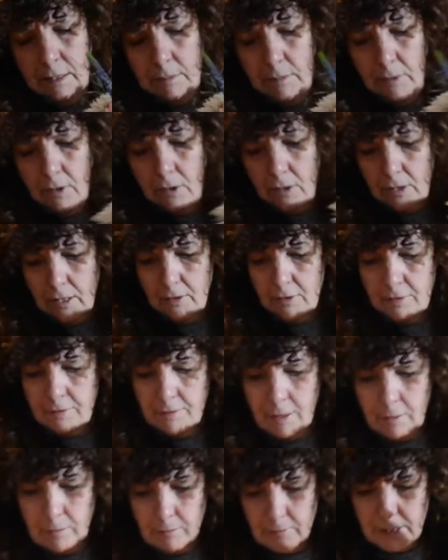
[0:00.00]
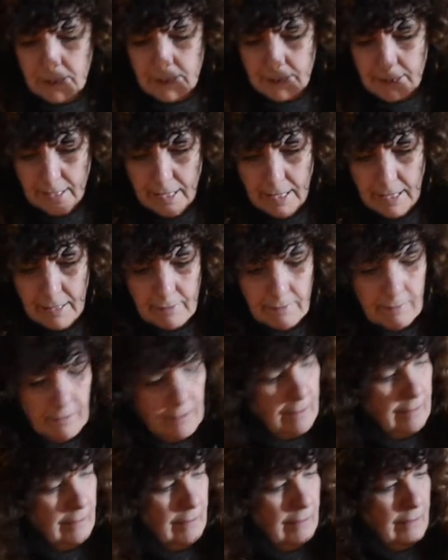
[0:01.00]
all our family safe.
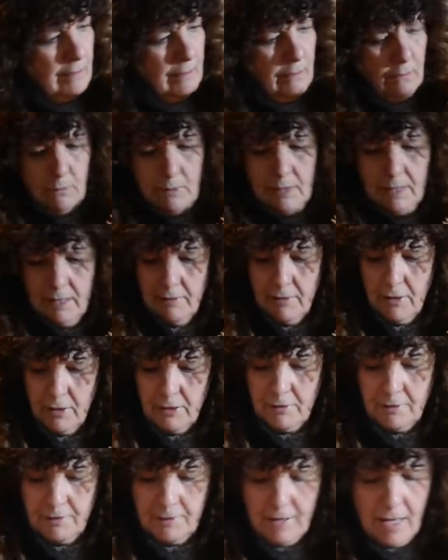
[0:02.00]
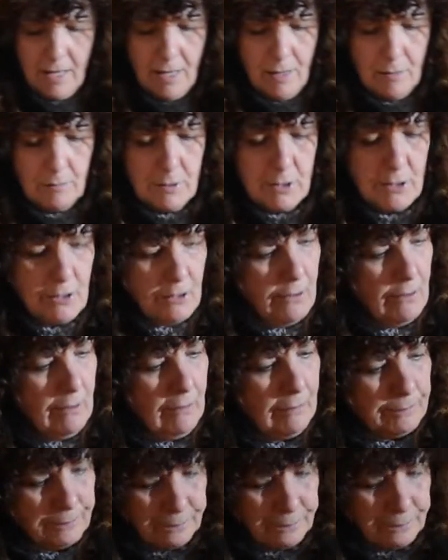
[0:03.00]
We live on the farm, so